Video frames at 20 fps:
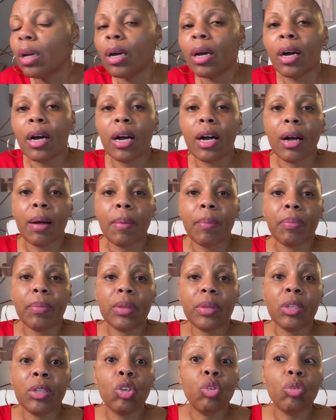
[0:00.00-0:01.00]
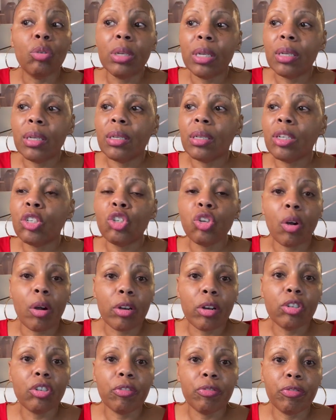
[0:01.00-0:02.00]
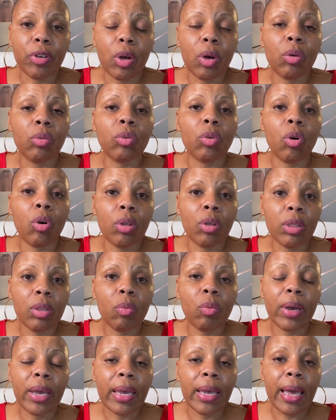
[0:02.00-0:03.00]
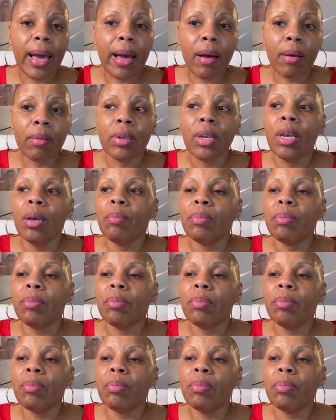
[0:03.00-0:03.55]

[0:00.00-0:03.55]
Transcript: um, you needed to charge your phone on the way out.